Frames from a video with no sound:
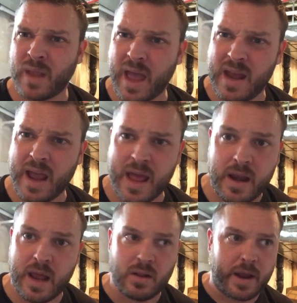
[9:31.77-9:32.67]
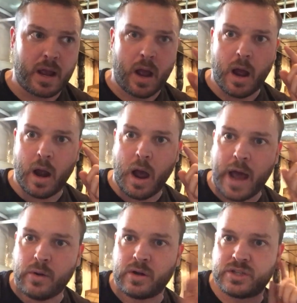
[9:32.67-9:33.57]
and like,
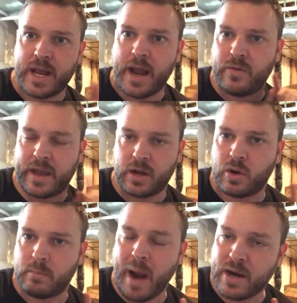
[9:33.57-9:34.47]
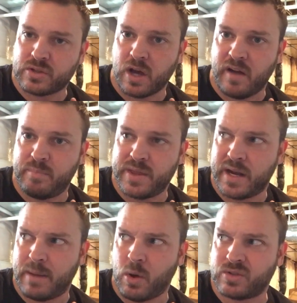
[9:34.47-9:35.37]
I don't understand how that could hurt Microsoft, but
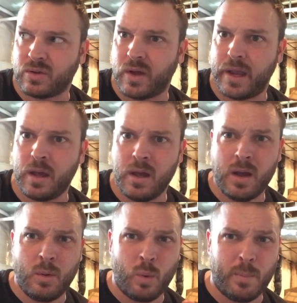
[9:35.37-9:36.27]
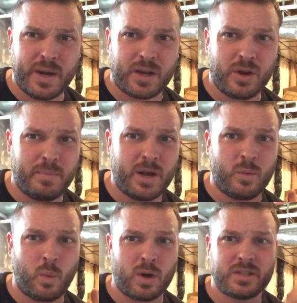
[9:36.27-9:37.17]
then I'm also like, well, but it could have been
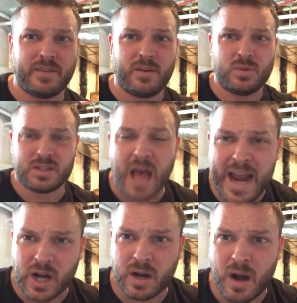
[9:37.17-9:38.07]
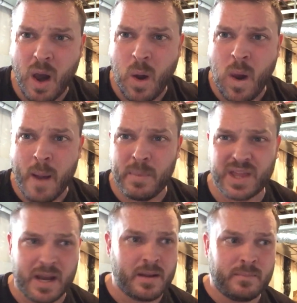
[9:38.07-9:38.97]
worse if it was later,
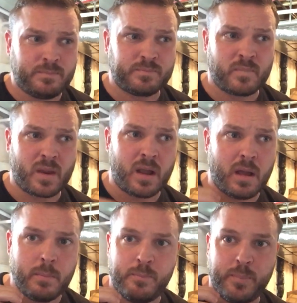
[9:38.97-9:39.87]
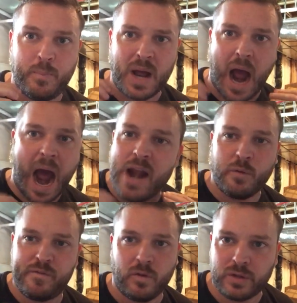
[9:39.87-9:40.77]
but I
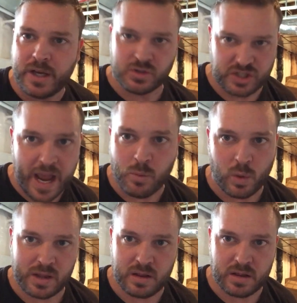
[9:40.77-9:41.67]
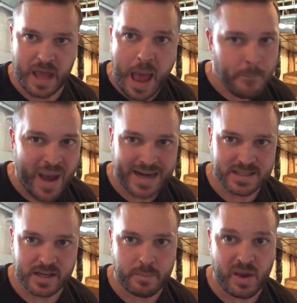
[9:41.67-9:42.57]
don't fully understand what the impact
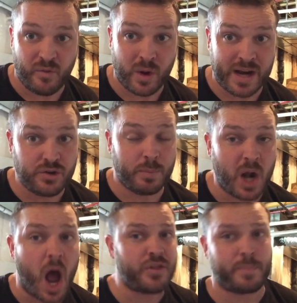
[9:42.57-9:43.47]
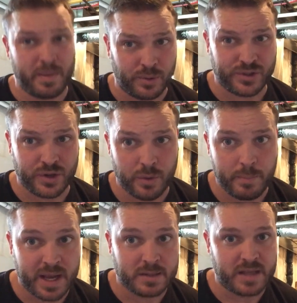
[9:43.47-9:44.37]
is going to be of what I do, but other people do
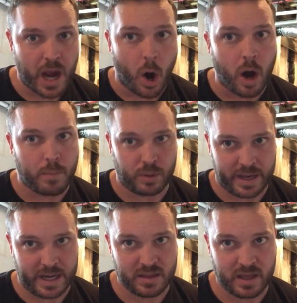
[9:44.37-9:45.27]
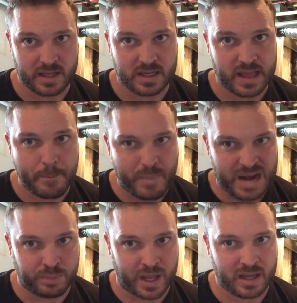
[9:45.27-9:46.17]
because they are planning things and they've
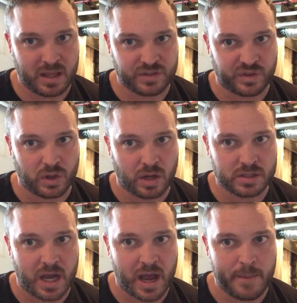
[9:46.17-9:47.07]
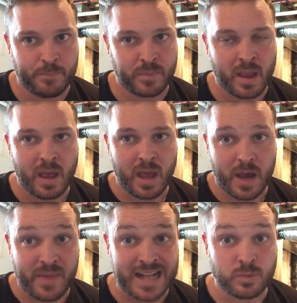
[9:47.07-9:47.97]
been planning things for a long time.
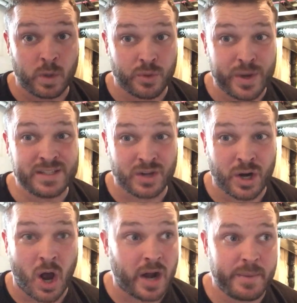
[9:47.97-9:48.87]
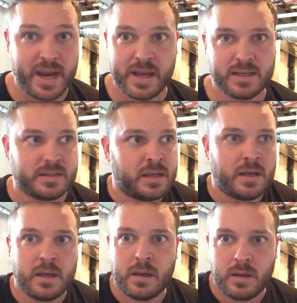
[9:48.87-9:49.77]
And that's one of the reasons our economy is,
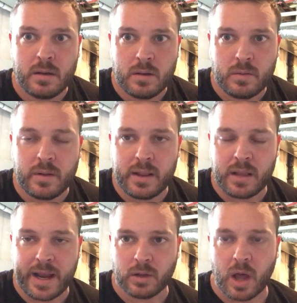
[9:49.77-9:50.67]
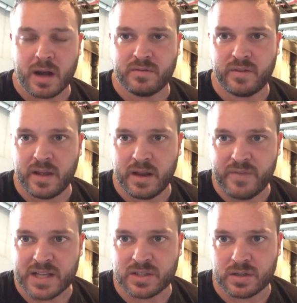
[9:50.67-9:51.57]
like a lot of
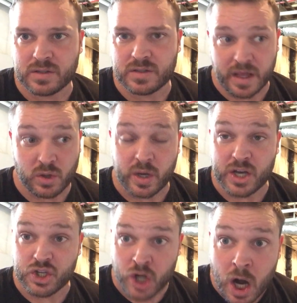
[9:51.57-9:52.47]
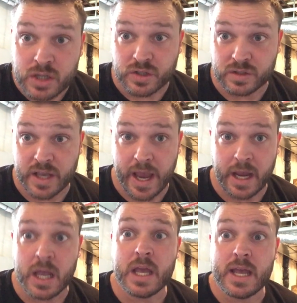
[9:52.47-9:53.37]
investors that look at charts are
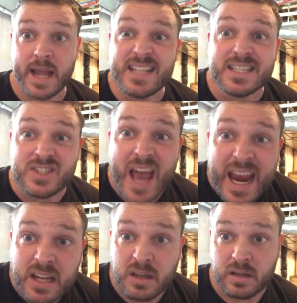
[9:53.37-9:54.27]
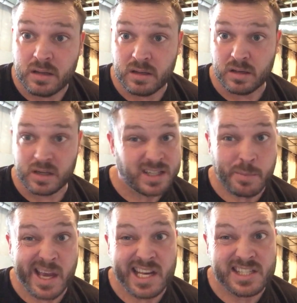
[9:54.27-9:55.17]
saying, it's insane. Doesn't
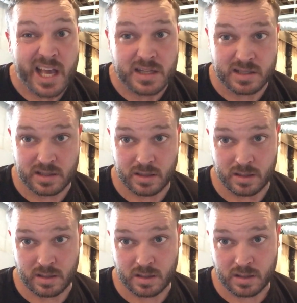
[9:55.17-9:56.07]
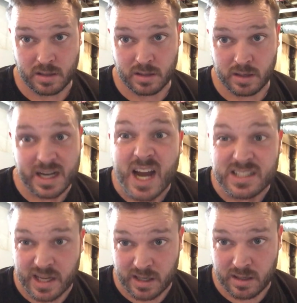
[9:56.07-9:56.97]
make any sense. It
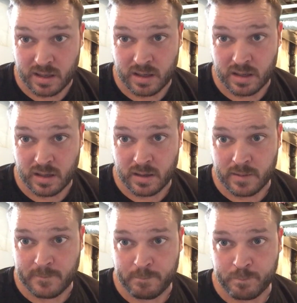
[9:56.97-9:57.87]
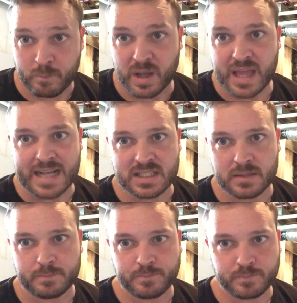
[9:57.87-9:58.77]
doesn't. But
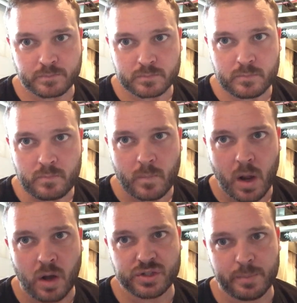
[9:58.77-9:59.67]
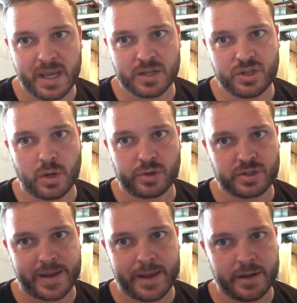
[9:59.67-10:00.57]
that's also because you don't
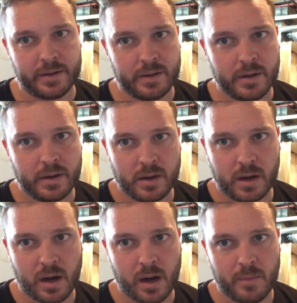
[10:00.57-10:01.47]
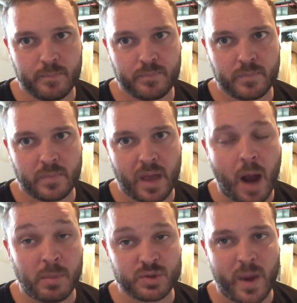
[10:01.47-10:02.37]
understand
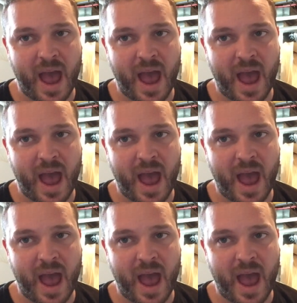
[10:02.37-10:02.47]
how much we